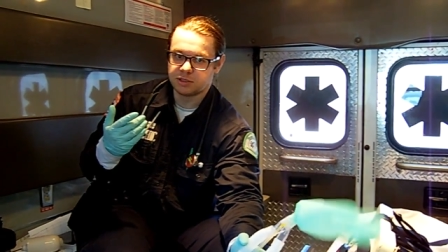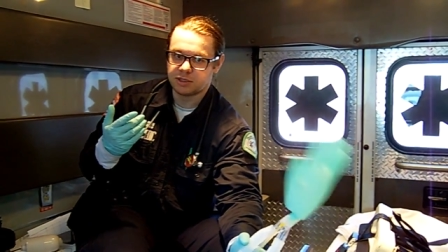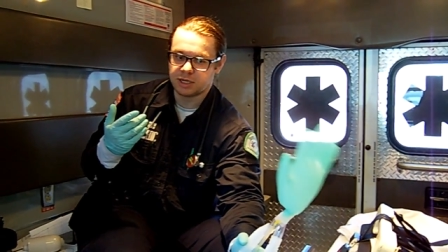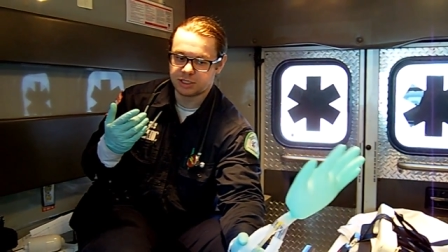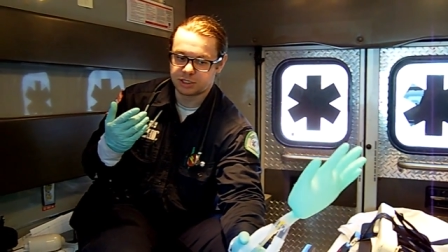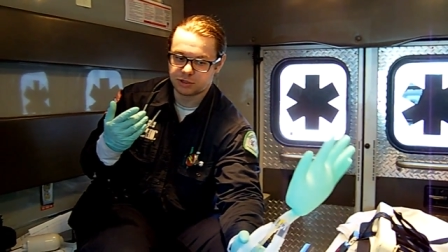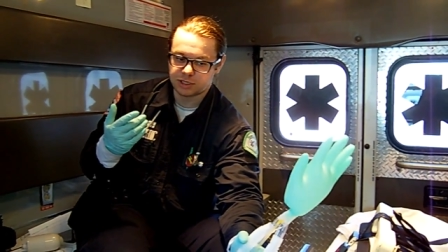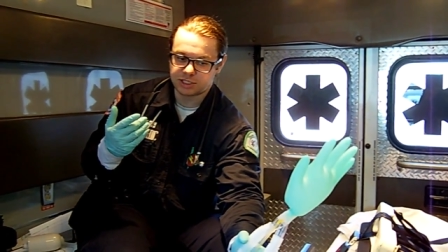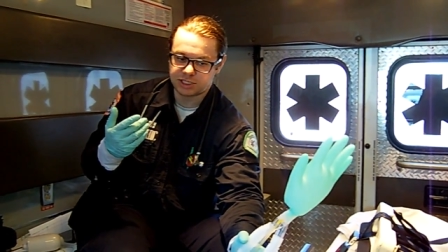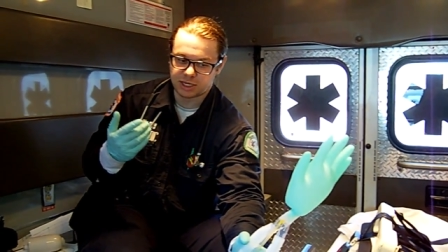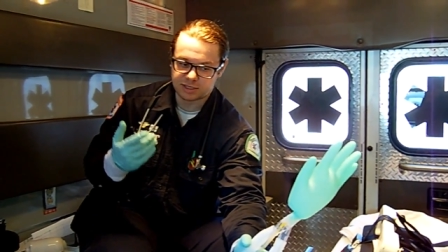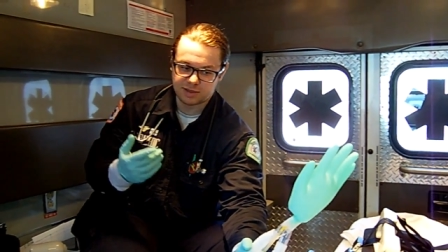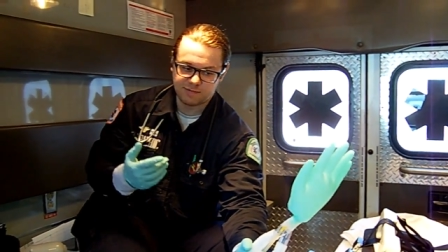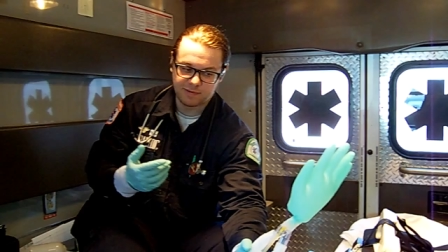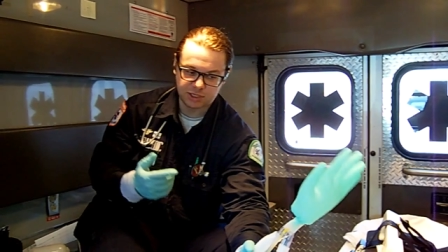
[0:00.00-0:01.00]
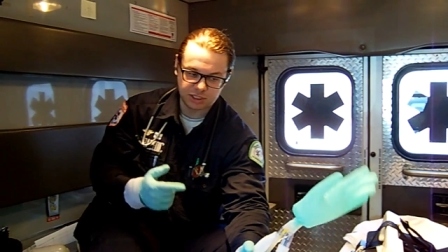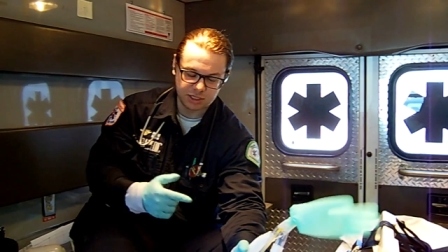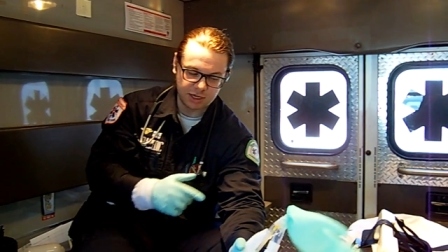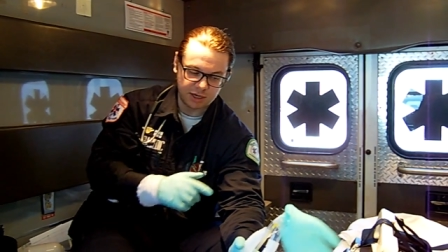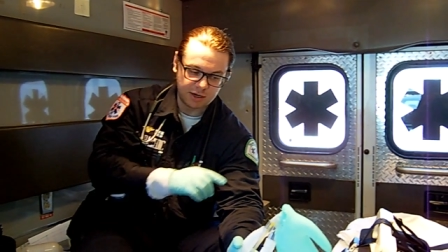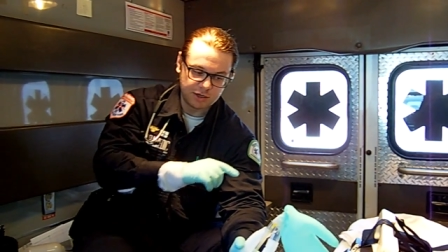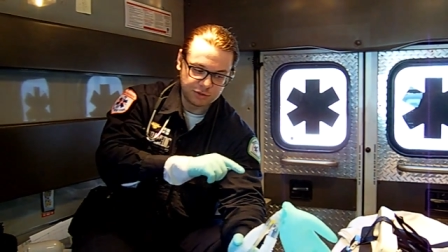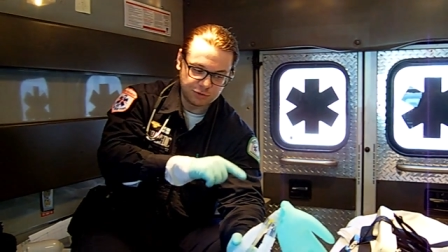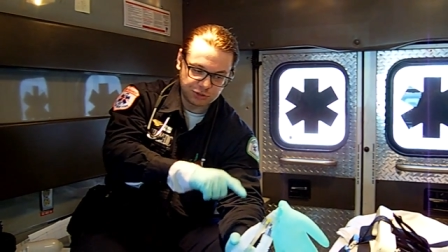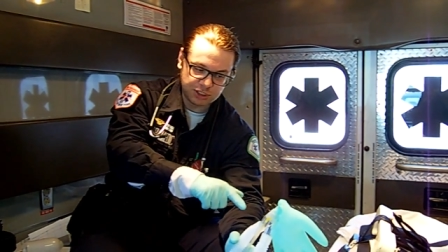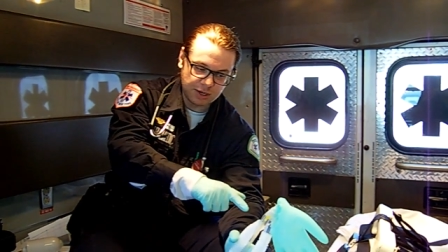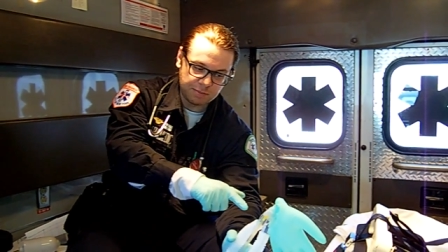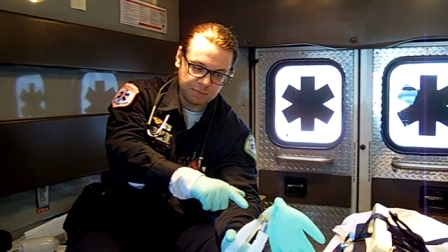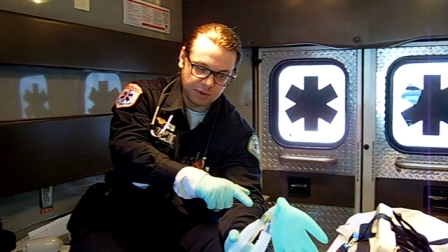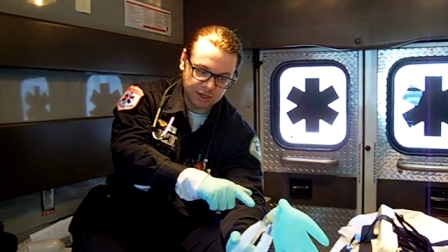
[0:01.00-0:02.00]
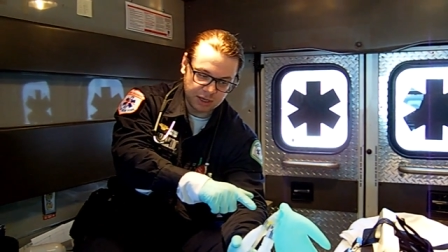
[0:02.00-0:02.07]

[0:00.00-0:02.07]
it's going to tell the ventilator to stop